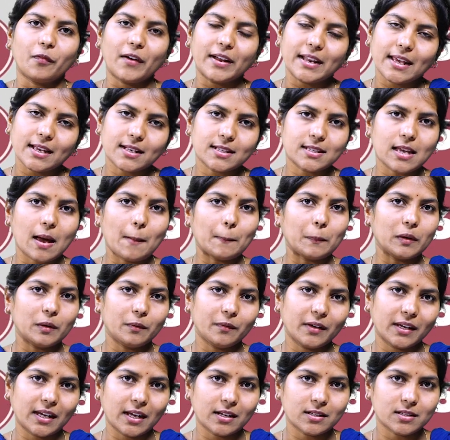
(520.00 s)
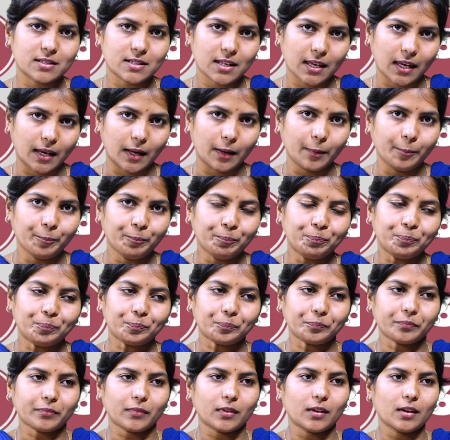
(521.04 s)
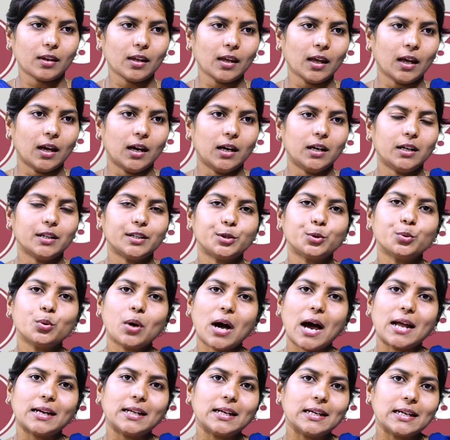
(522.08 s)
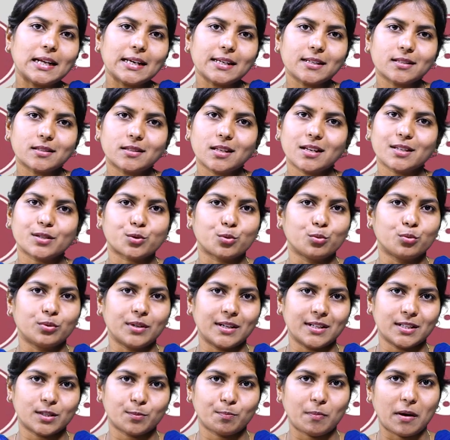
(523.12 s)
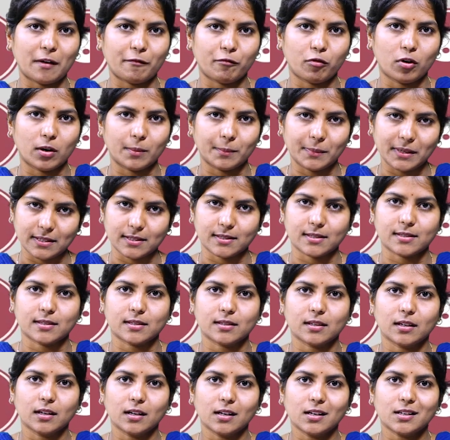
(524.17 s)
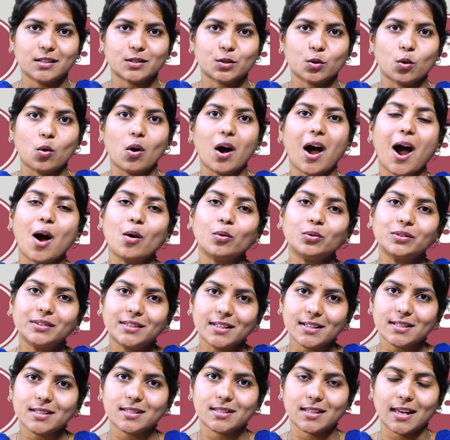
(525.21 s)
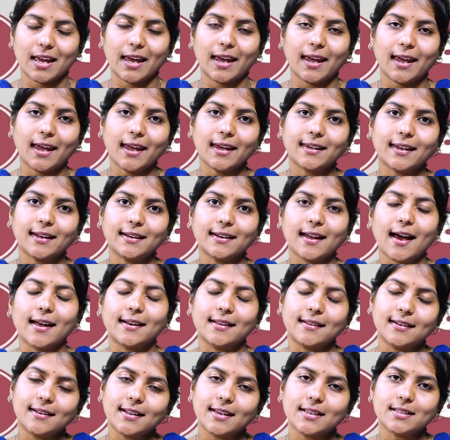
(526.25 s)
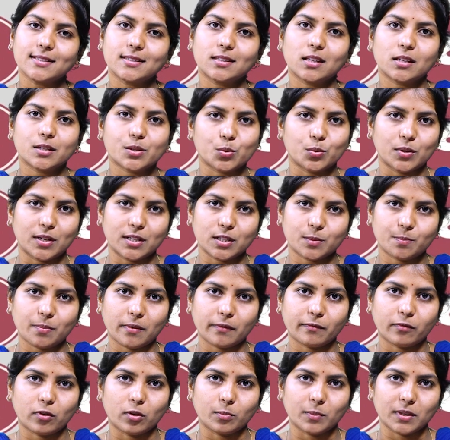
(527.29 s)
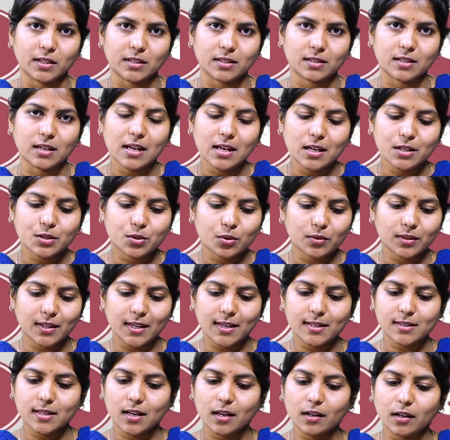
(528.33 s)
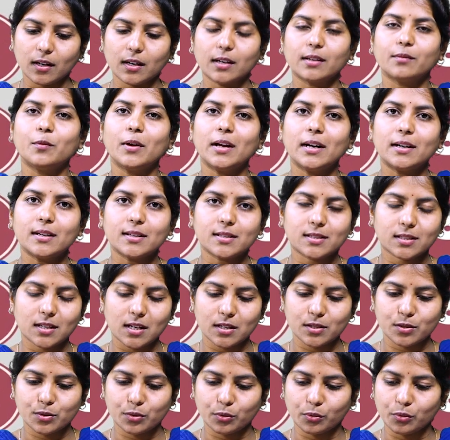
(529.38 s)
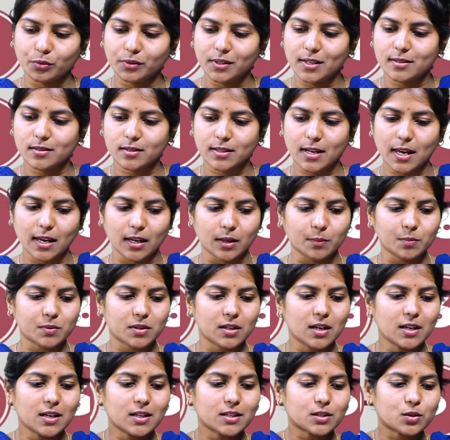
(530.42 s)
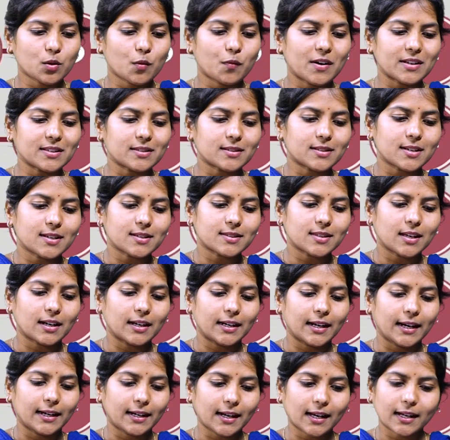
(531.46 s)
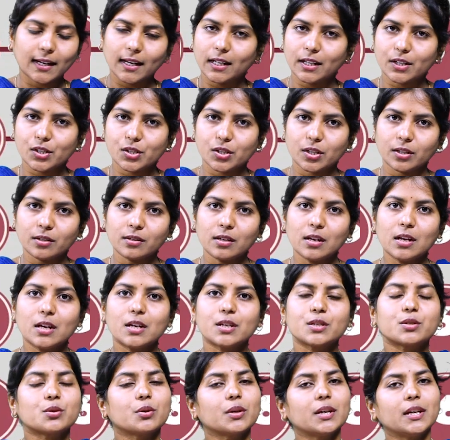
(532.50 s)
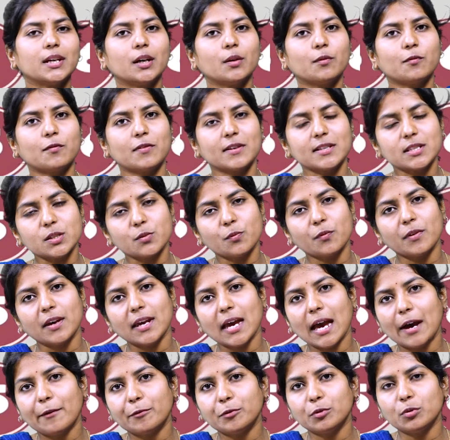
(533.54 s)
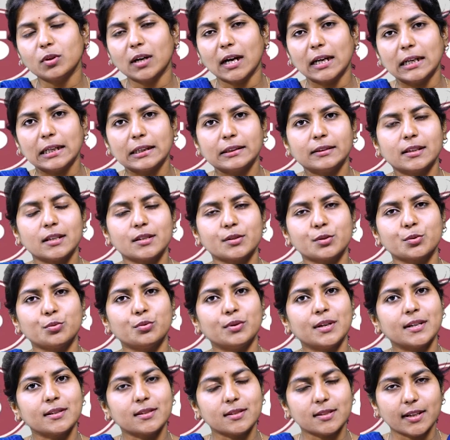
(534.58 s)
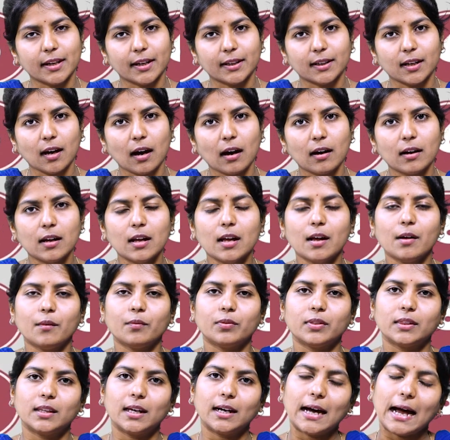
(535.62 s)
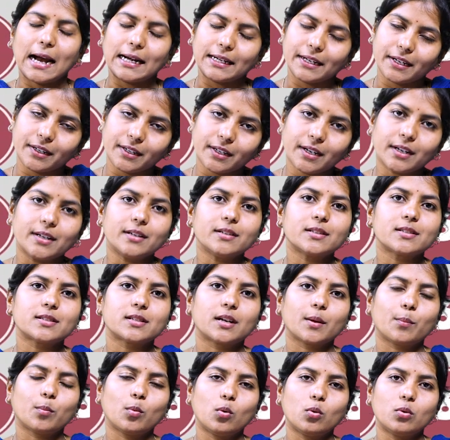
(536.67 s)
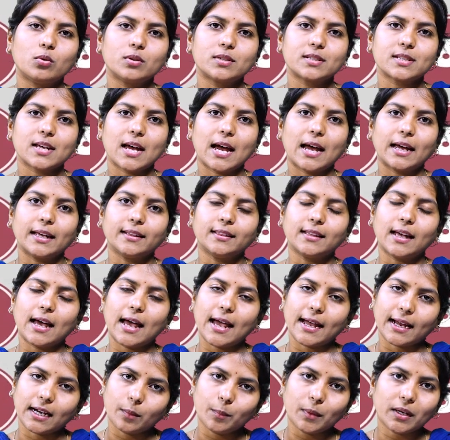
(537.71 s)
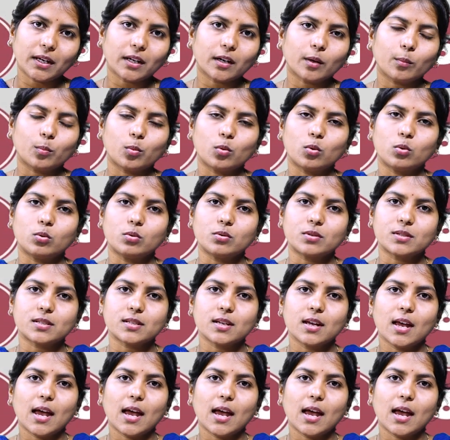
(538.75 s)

for example, we can say to analyze the student's performance. So how this AI can analyze the student's performance. So these are, we'll discuss through these steps. So first is the data collection. So here first we have to collect the student's data, the attendance reports and the academic reports